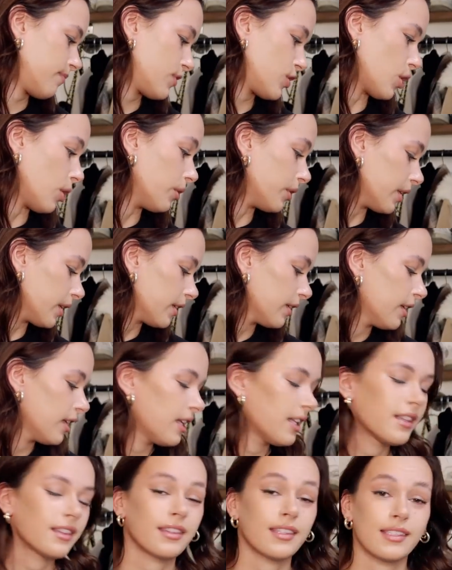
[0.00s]
shoulder.
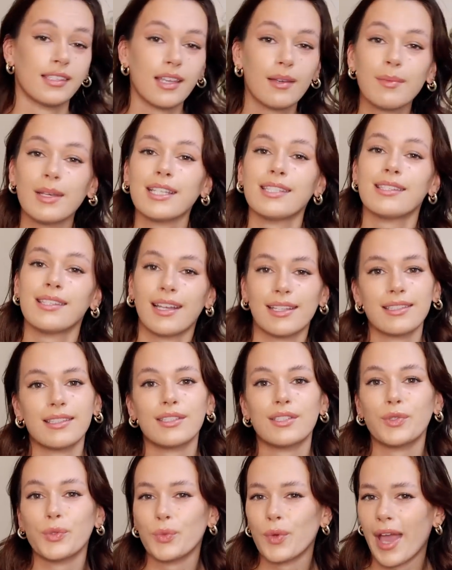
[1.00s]
Does that make
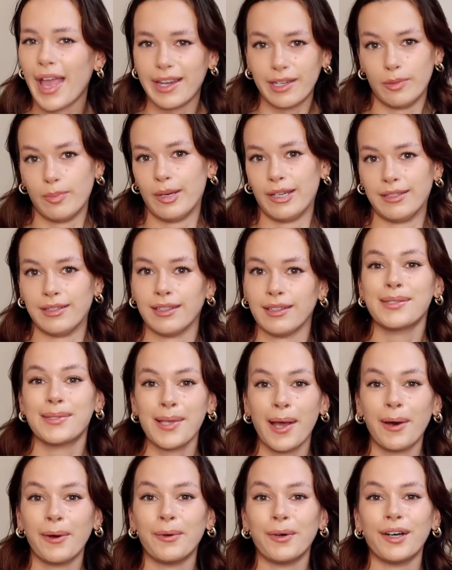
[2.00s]
sense to anybody?
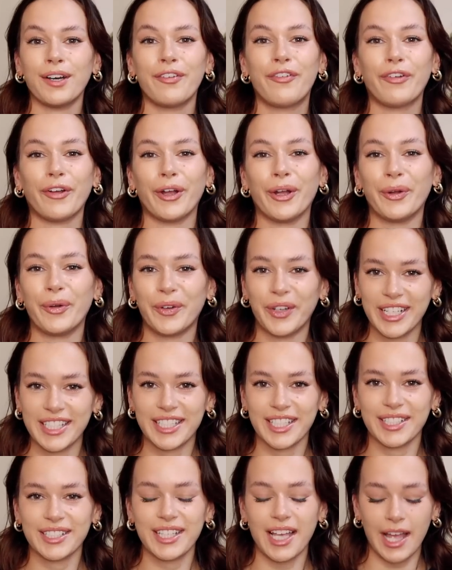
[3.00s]
So for
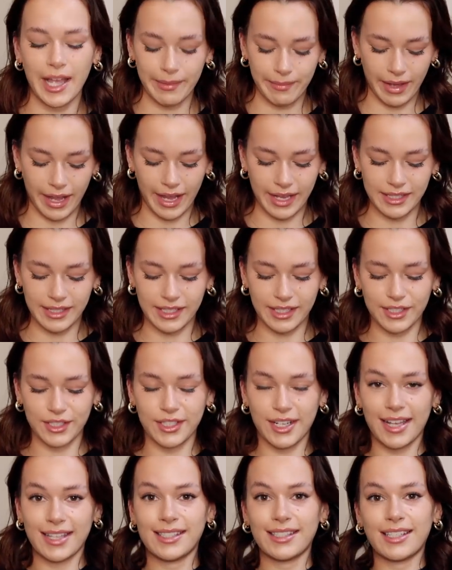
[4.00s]
winter time, I
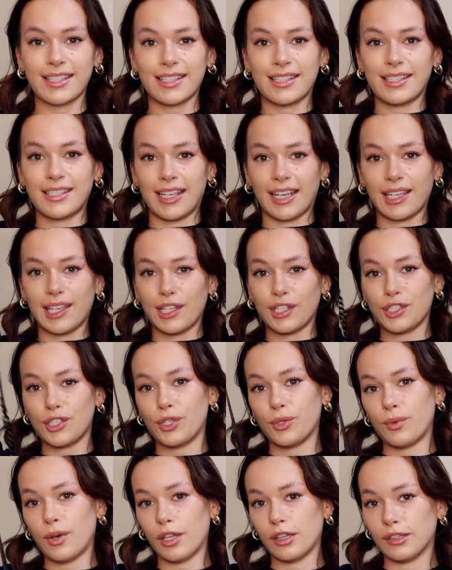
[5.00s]
suggest sticking
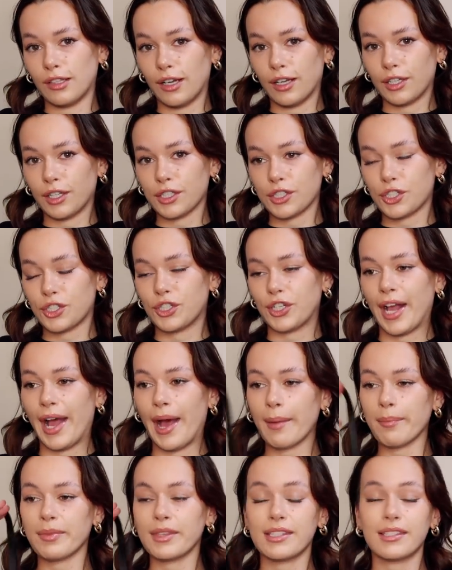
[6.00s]
to a longer
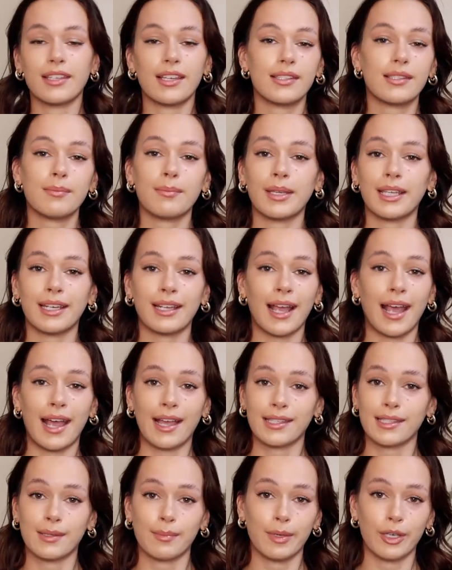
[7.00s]
strap. This doesn't mean it
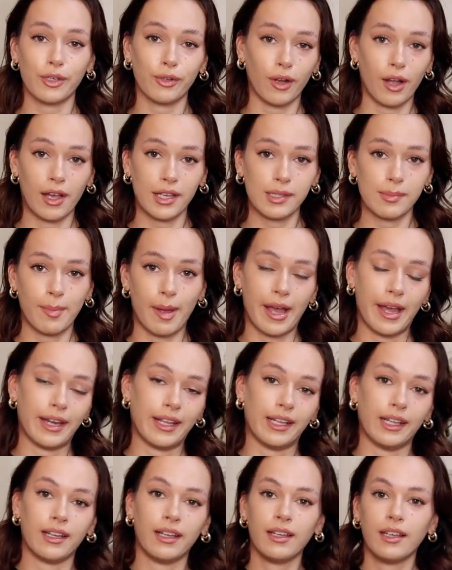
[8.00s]
has to be
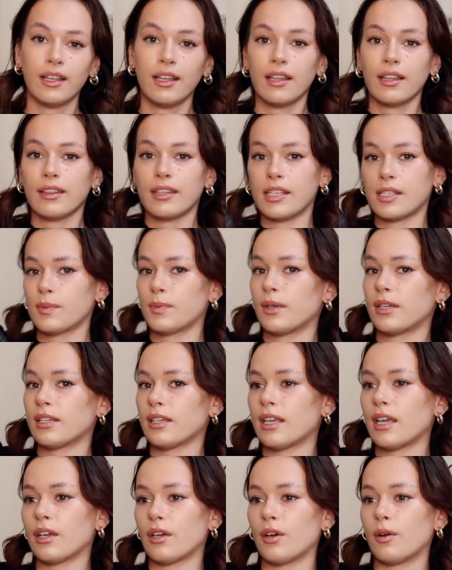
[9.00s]
crossbody. This
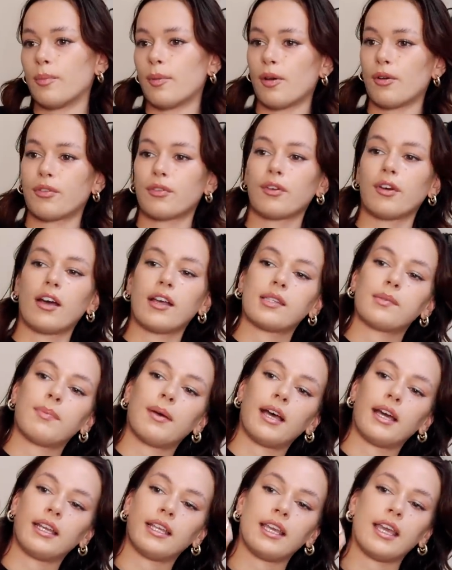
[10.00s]
one can go both
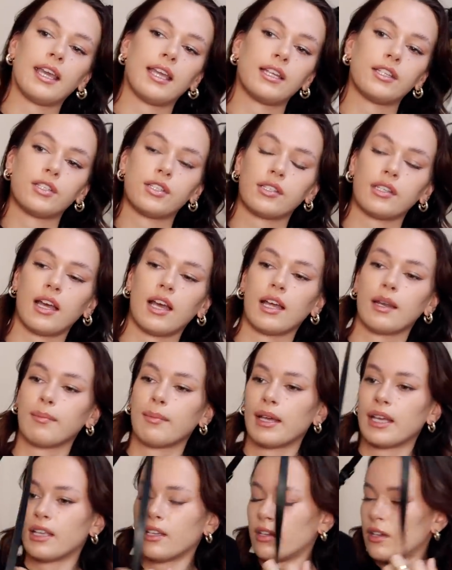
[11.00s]
crossbody and just on
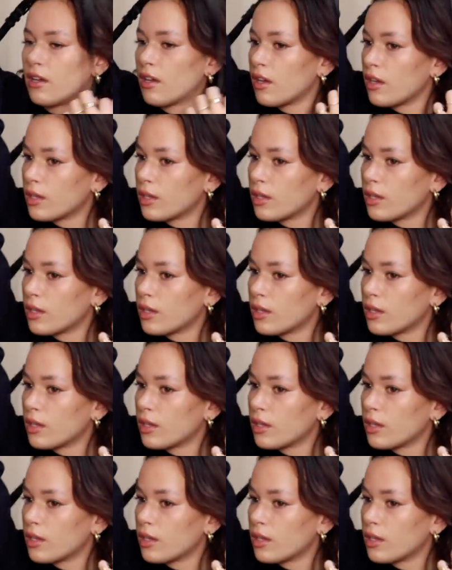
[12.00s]
my